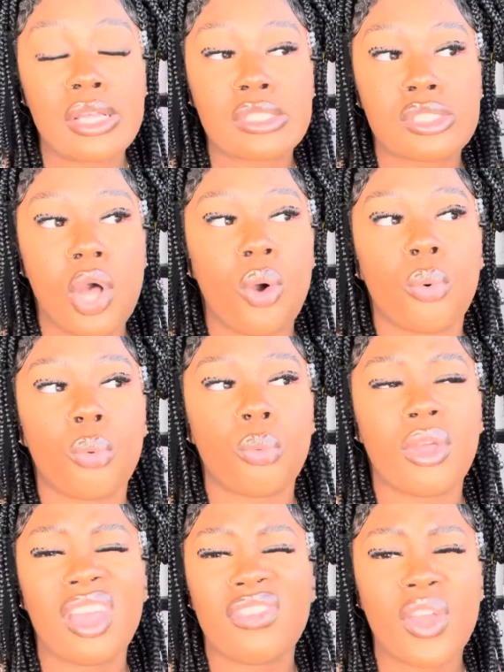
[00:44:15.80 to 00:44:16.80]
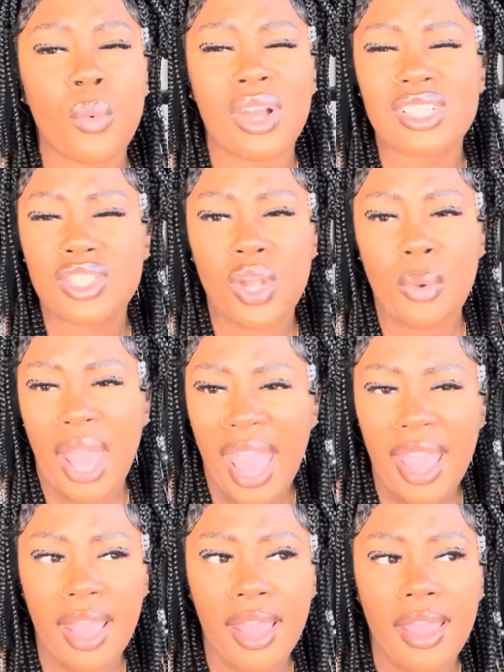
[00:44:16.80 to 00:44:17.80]
So if it wasn't
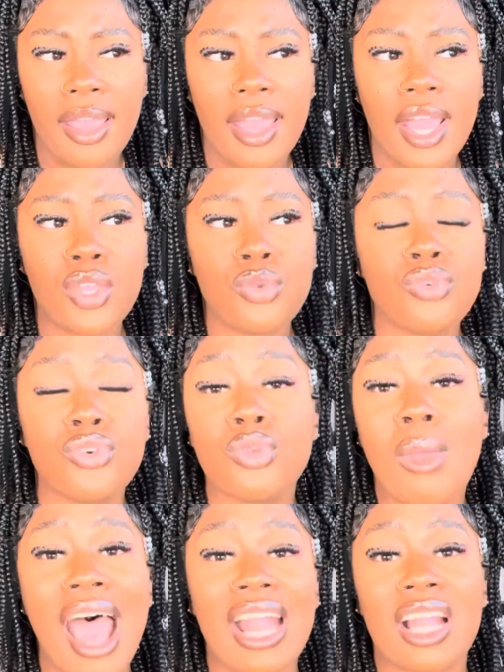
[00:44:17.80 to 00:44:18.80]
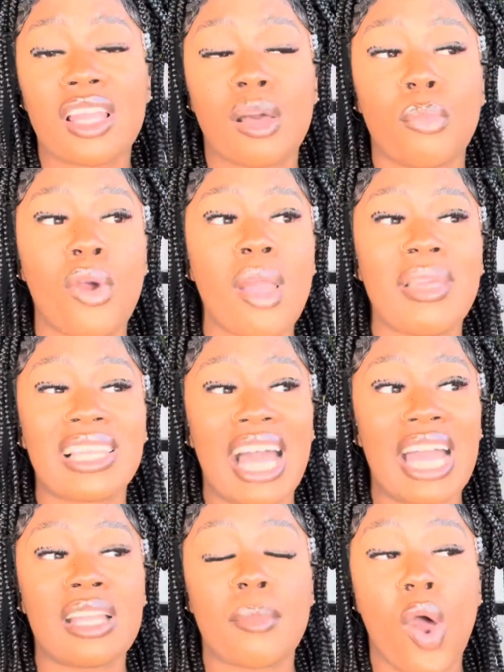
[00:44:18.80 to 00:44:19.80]
okay and you knew you had another appointment
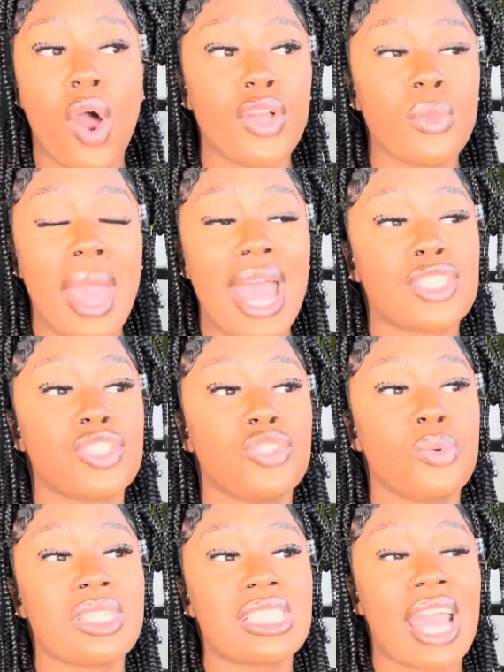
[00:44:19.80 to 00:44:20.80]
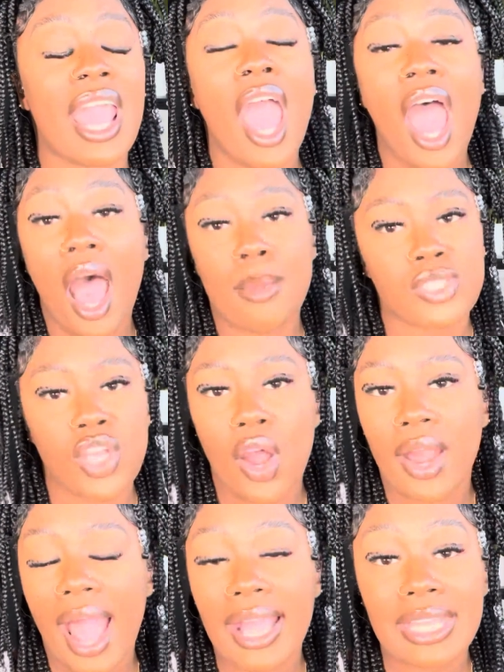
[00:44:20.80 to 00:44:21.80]
lined up, all you had to do is say, I'm
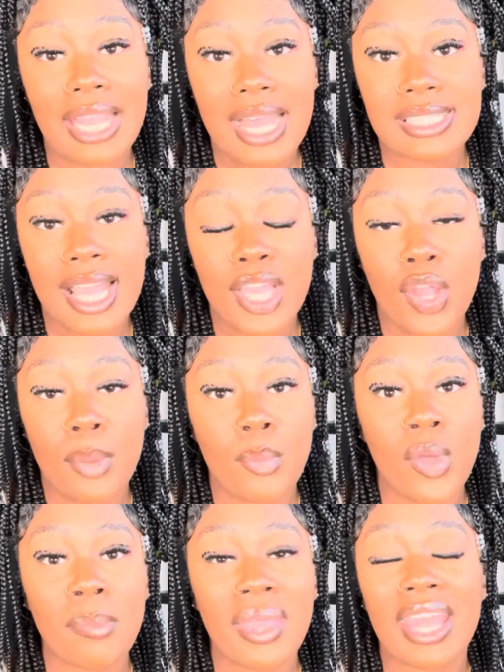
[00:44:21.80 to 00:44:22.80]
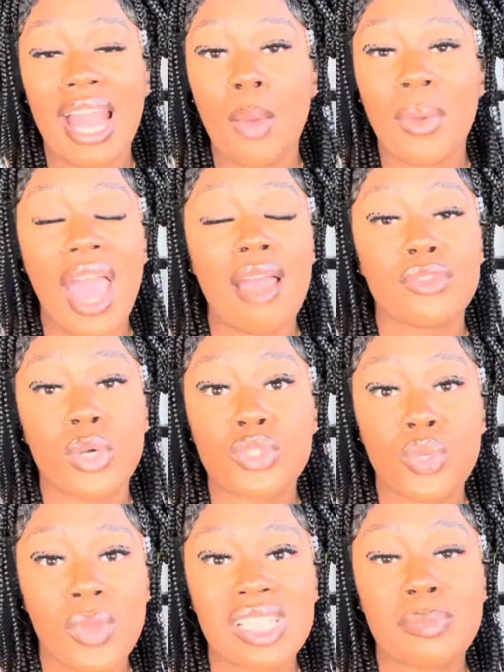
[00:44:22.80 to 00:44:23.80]
sorry, I cannot take your appointment, and I would have no
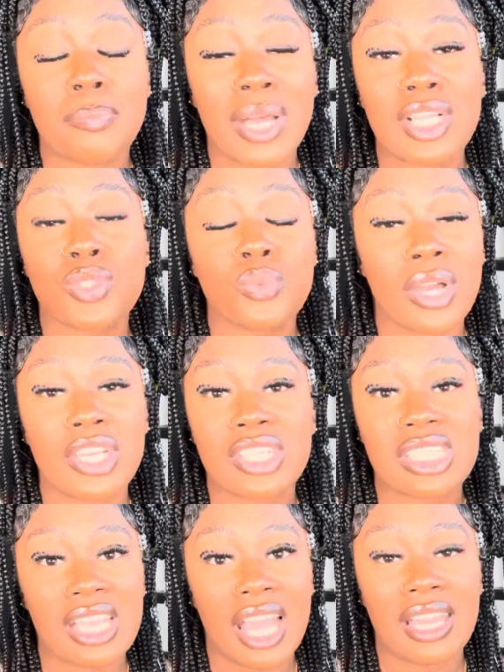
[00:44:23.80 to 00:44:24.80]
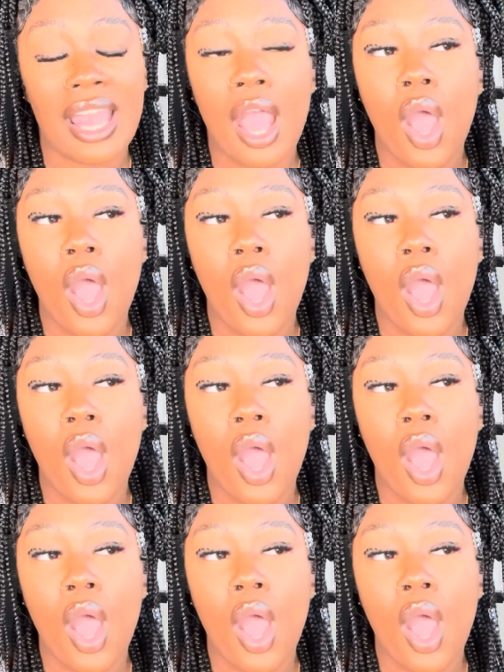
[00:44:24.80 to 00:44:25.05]
choice but to understand that.